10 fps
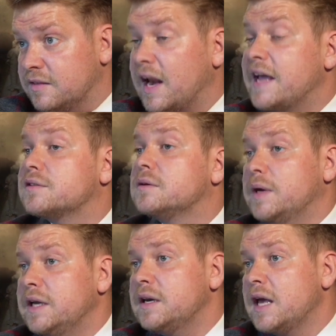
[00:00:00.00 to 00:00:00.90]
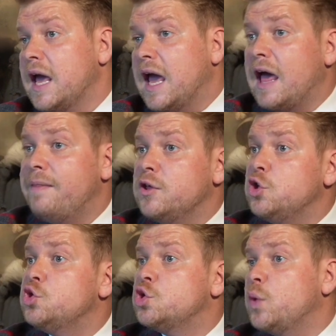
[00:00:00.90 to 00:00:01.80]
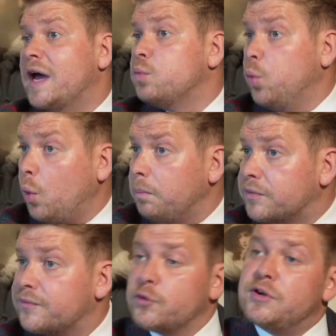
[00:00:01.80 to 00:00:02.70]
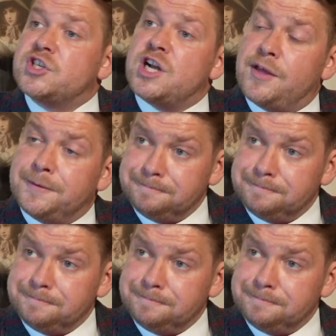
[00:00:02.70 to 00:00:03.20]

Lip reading: the late Queen and that you two had warmth for each other.